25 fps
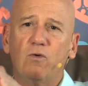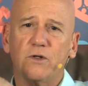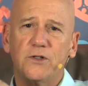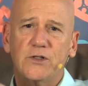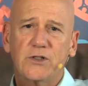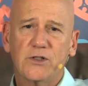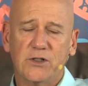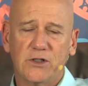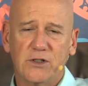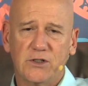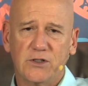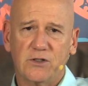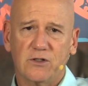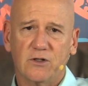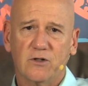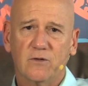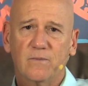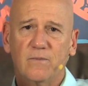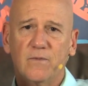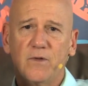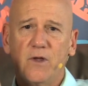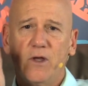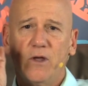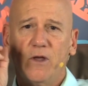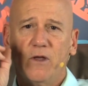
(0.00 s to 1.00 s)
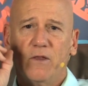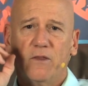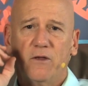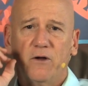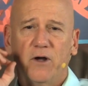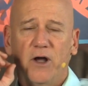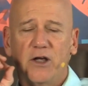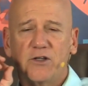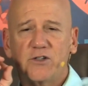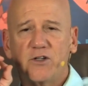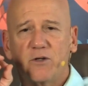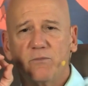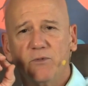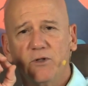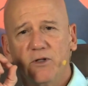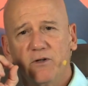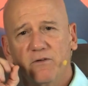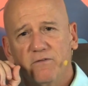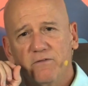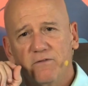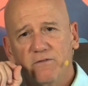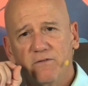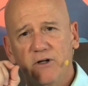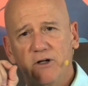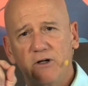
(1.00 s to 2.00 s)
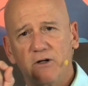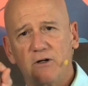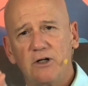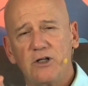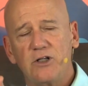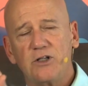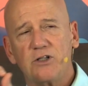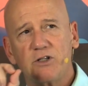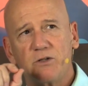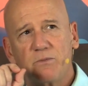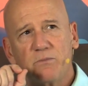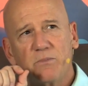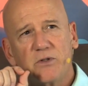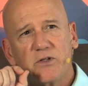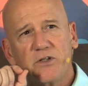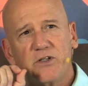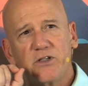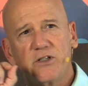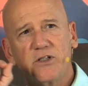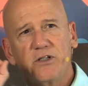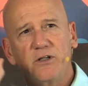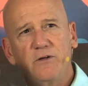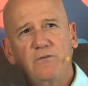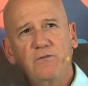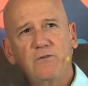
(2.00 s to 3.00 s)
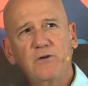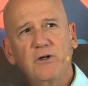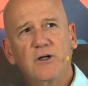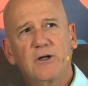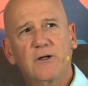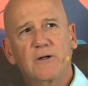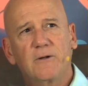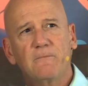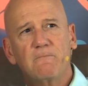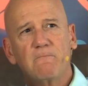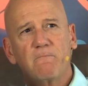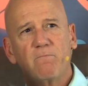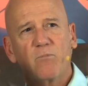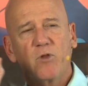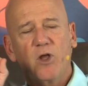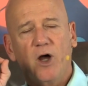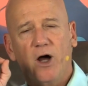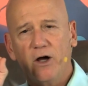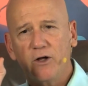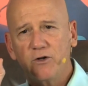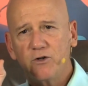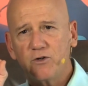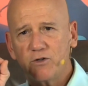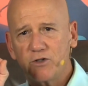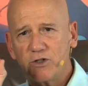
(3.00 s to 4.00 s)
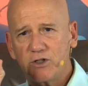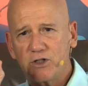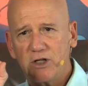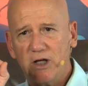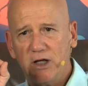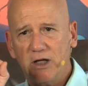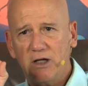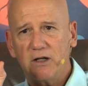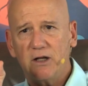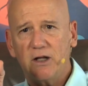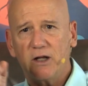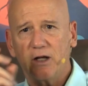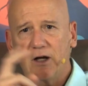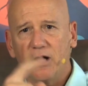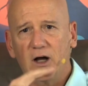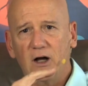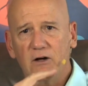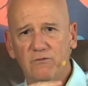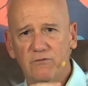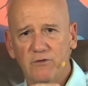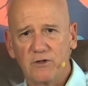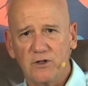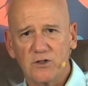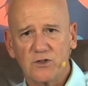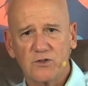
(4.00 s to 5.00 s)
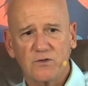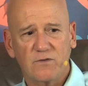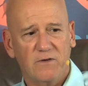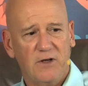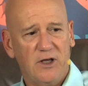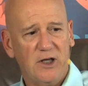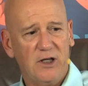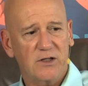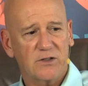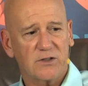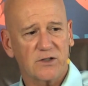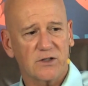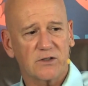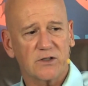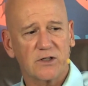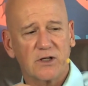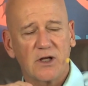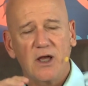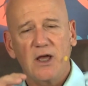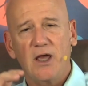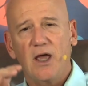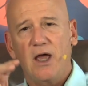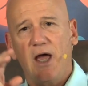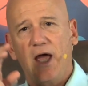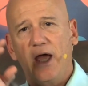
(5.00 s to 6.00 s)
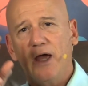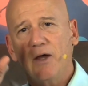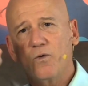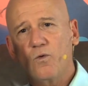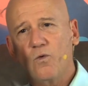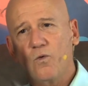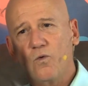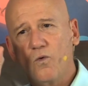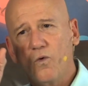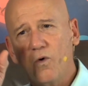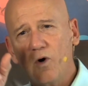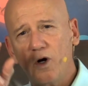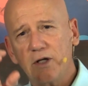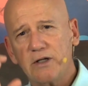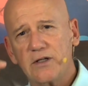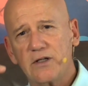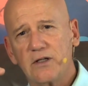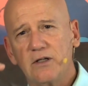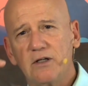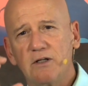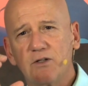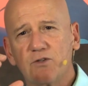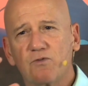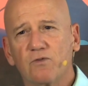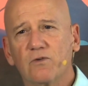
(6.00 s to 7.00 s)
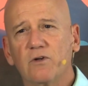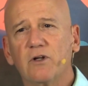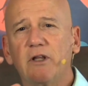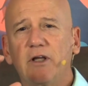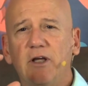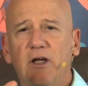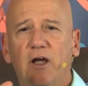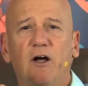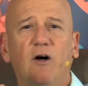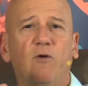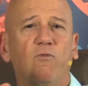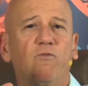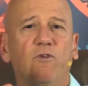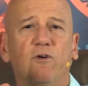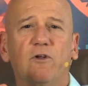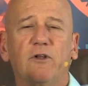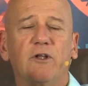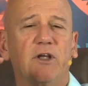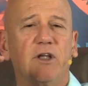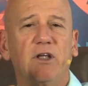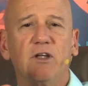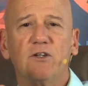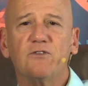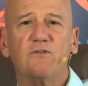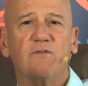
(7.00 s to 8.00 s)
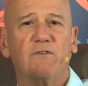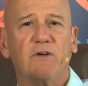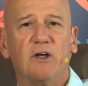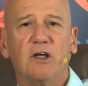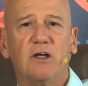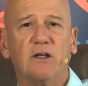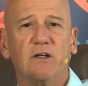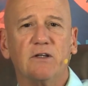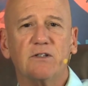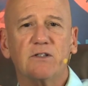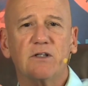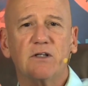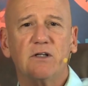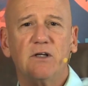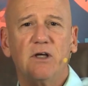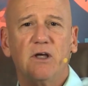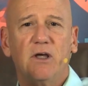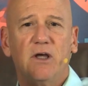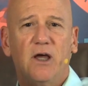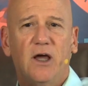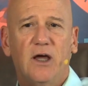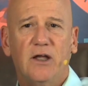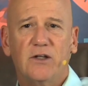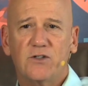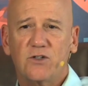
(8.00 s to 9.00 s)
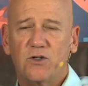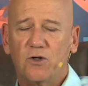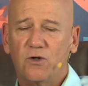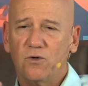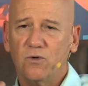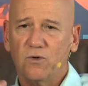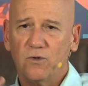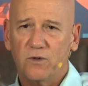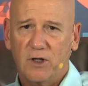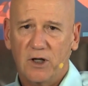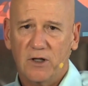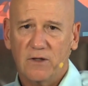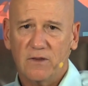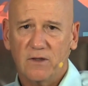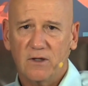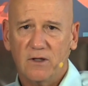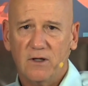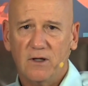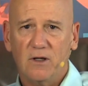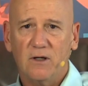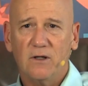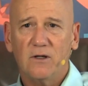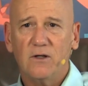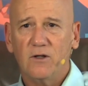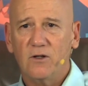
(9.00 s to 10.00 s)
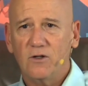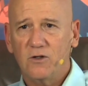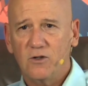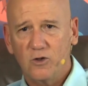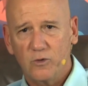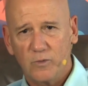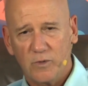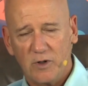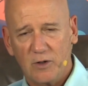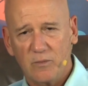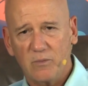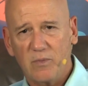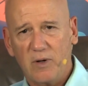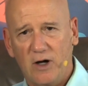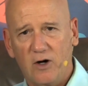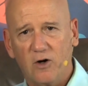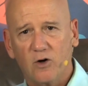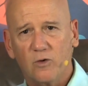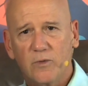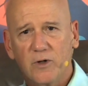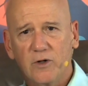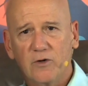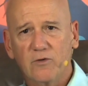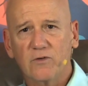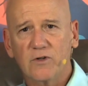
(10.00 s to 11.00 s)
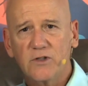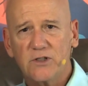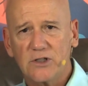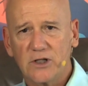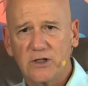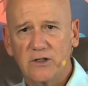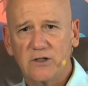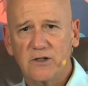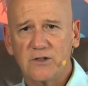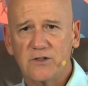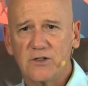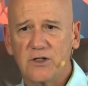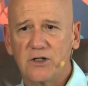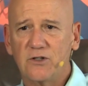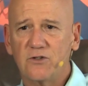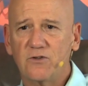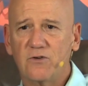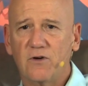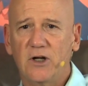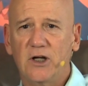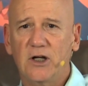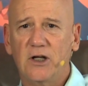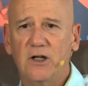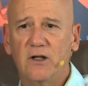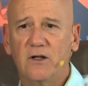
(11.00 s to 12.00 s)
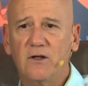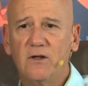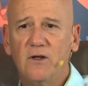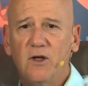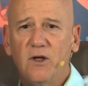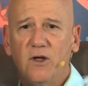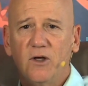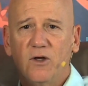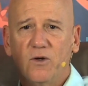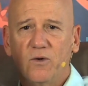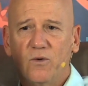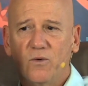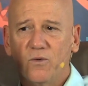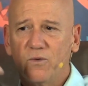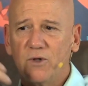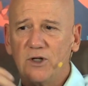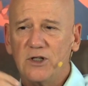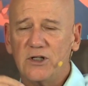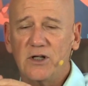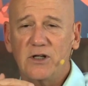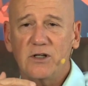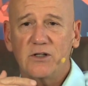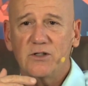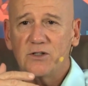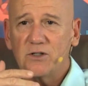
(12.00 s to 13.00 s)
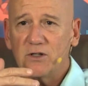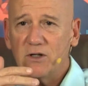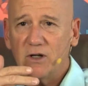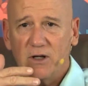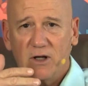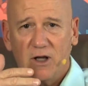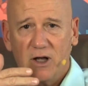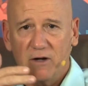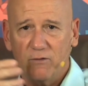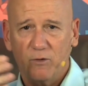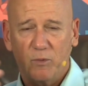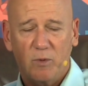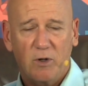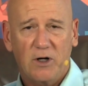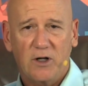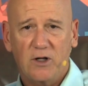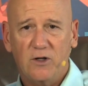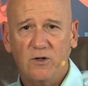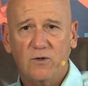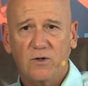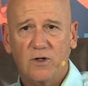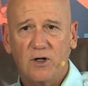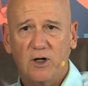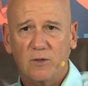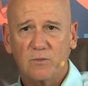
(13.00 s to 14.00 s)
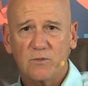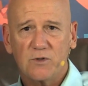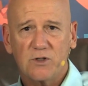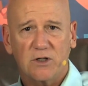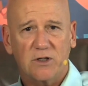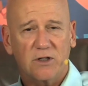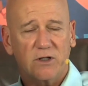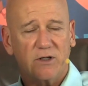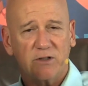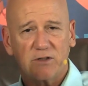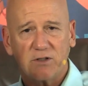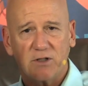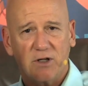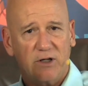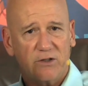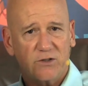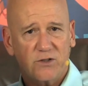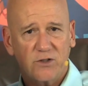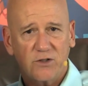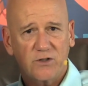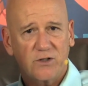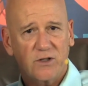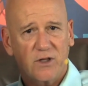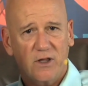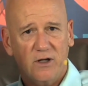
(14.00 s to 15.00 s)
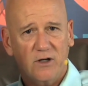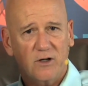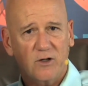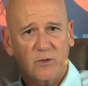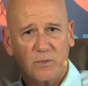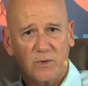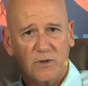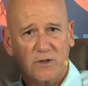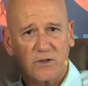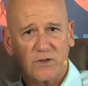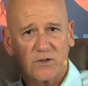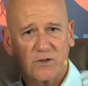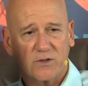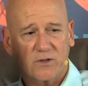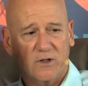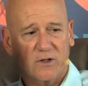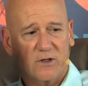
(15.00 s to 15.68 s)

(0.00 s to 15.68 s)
a system, there has to be a very specific understanding of these phases and what is really helpful in each phase. And so in the human empowerment and resiliency training, we teach everybody who comes in, it's not just therapists,